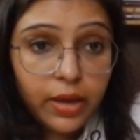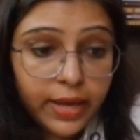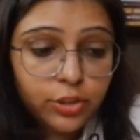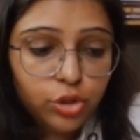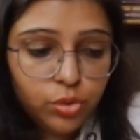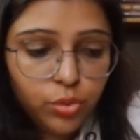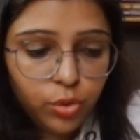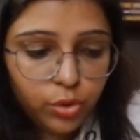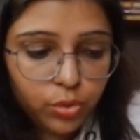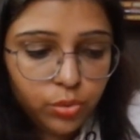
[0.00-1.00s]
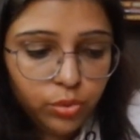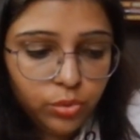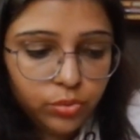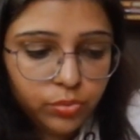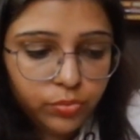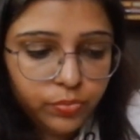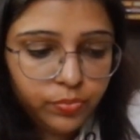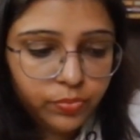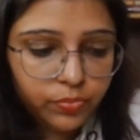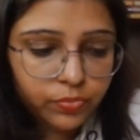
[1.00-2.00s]
H2O2,
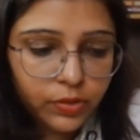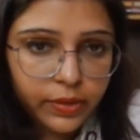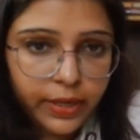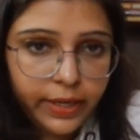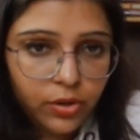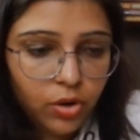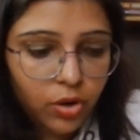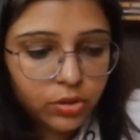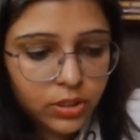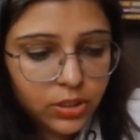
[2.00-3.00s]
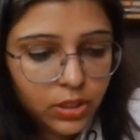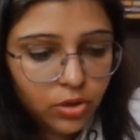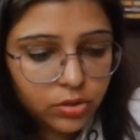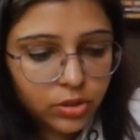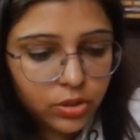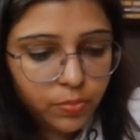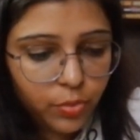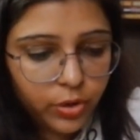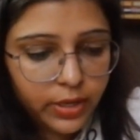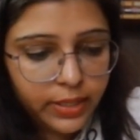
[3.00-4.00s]
right? Oxygen
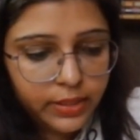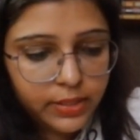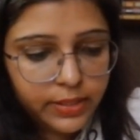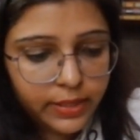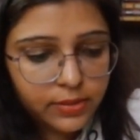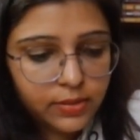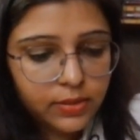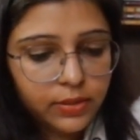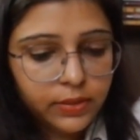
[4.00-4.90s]
bond length is X.